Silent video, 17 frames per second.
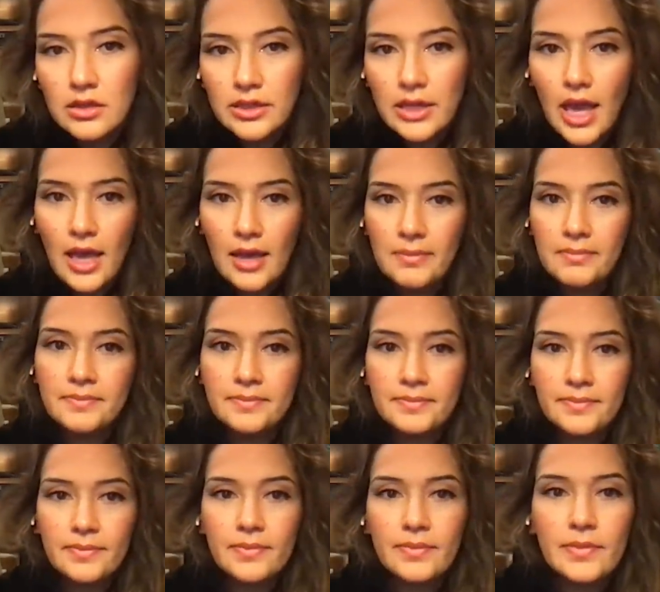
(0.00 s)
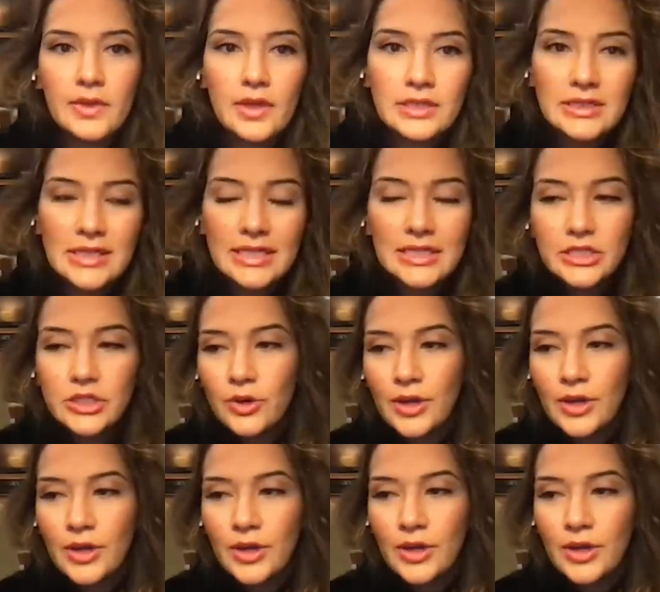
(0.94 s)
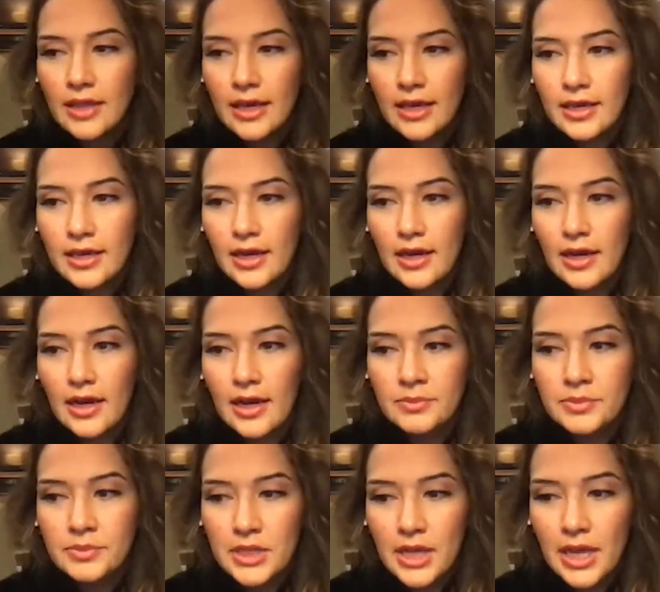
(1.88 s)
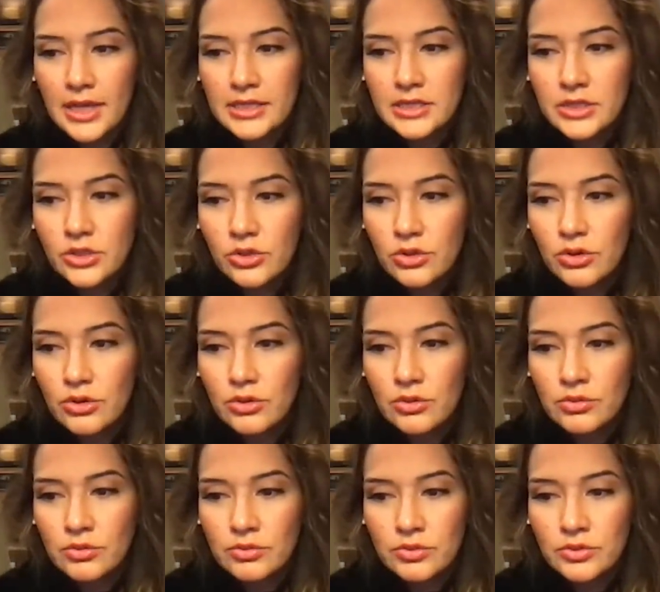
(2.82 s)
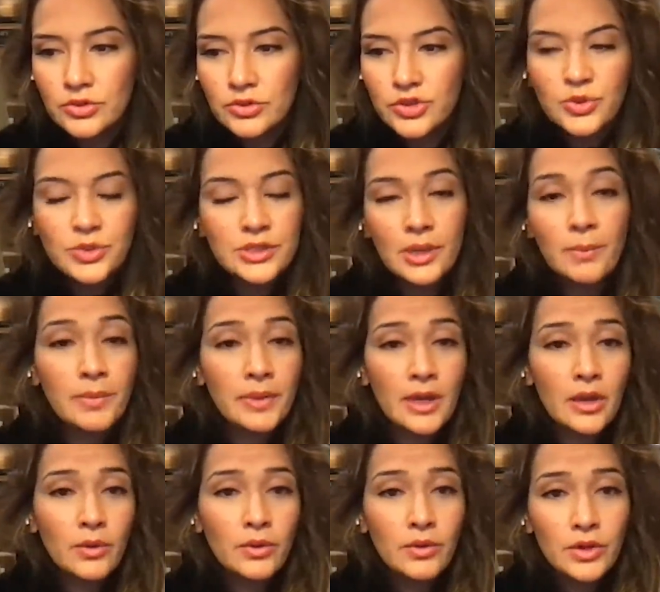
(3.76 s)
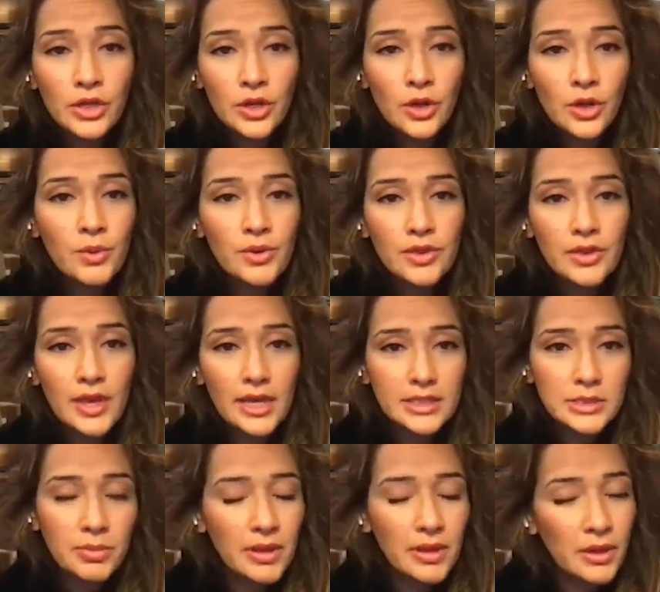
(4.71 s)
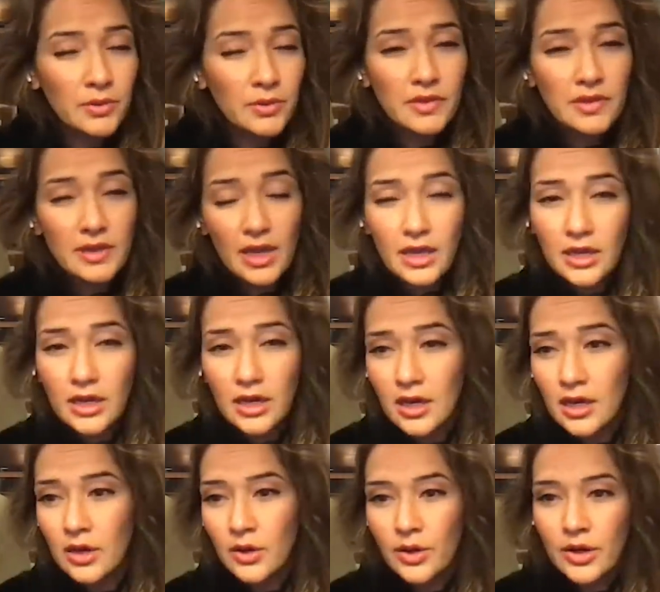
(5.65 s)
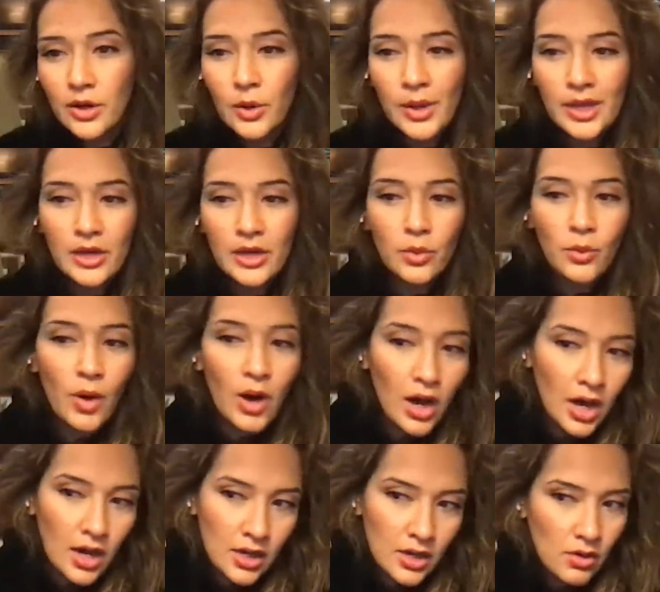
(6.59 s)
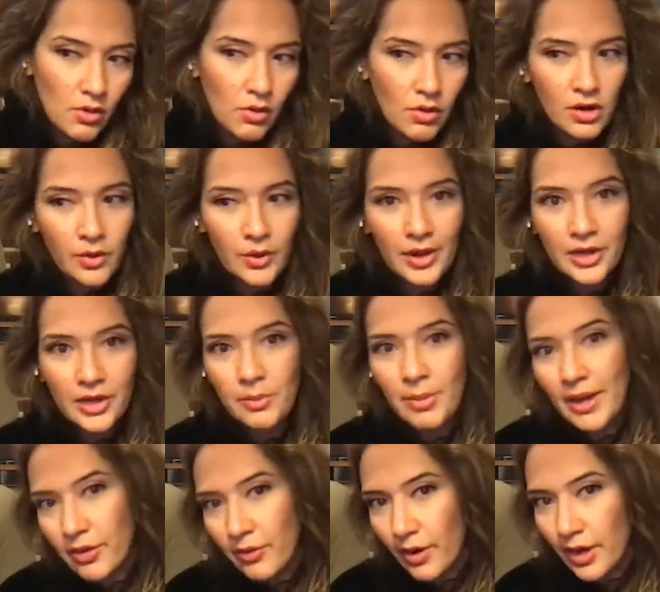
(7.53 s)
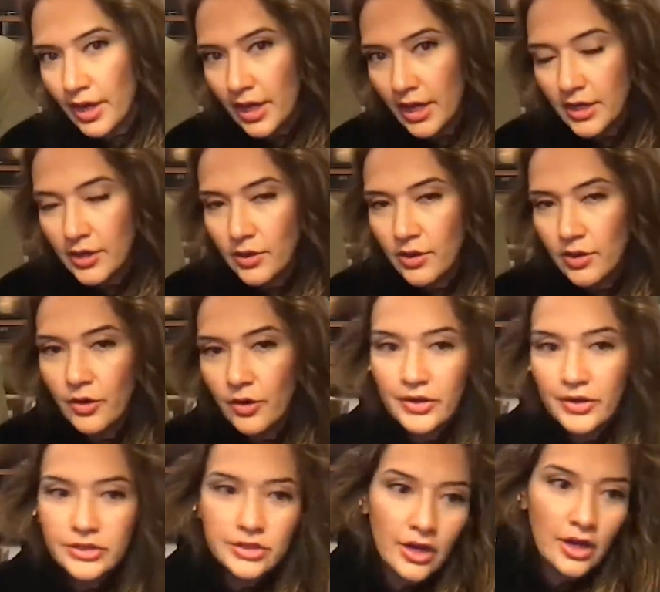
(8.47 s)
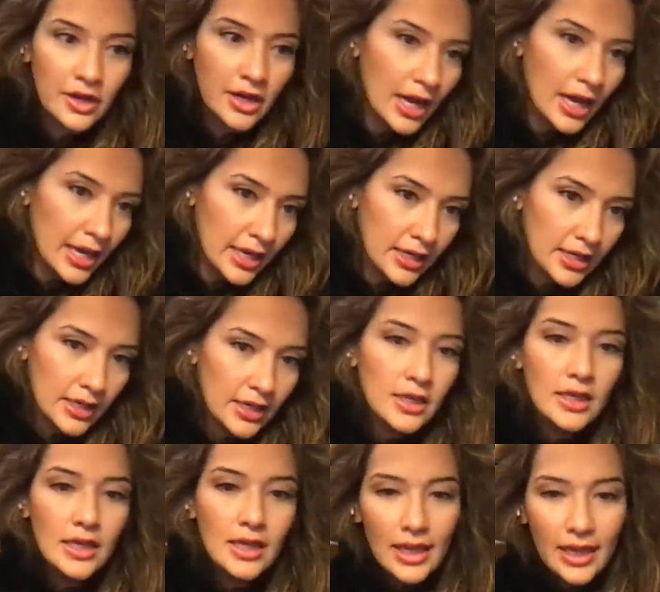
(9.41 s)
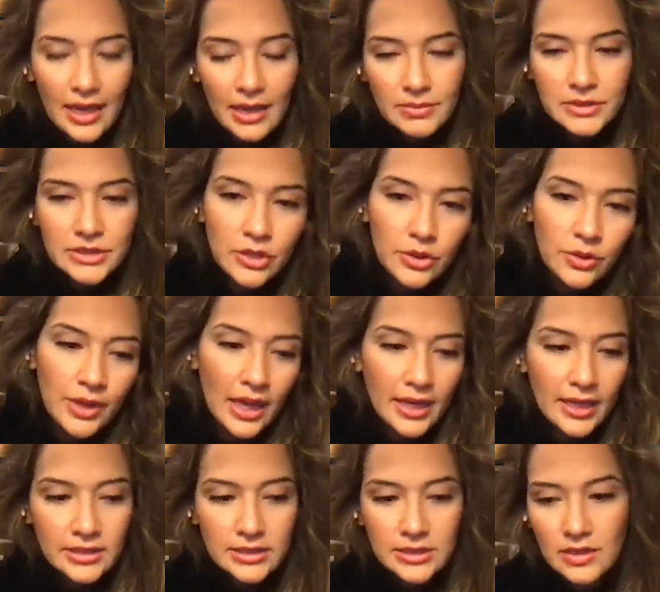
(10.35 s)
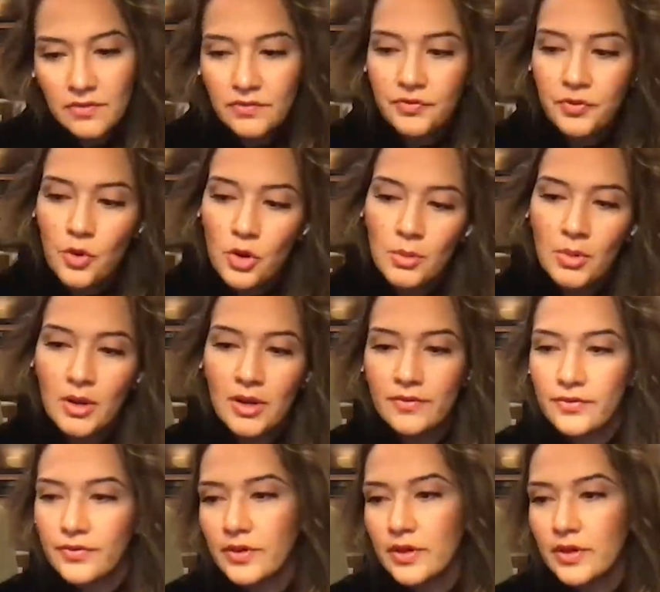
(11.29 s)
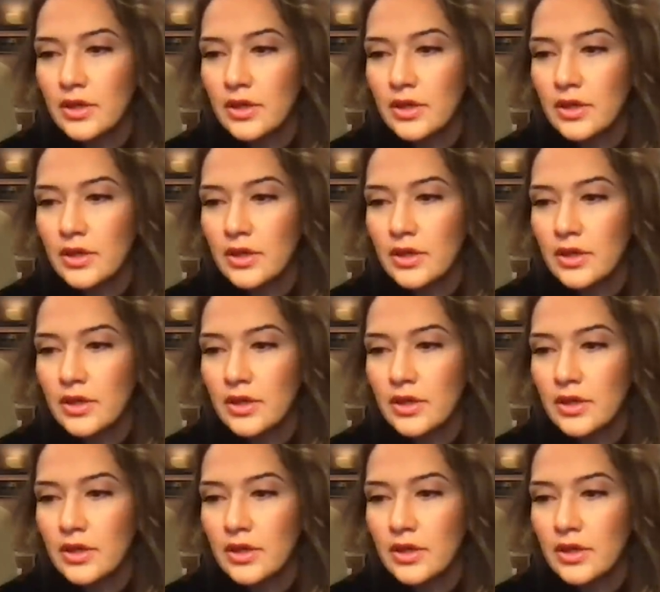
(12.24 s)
yeah because i still get like i'm i still do something you know whether that's playing with taika or going on a walk or going on a bike ride or going to, on a hike like i'm still getting some form of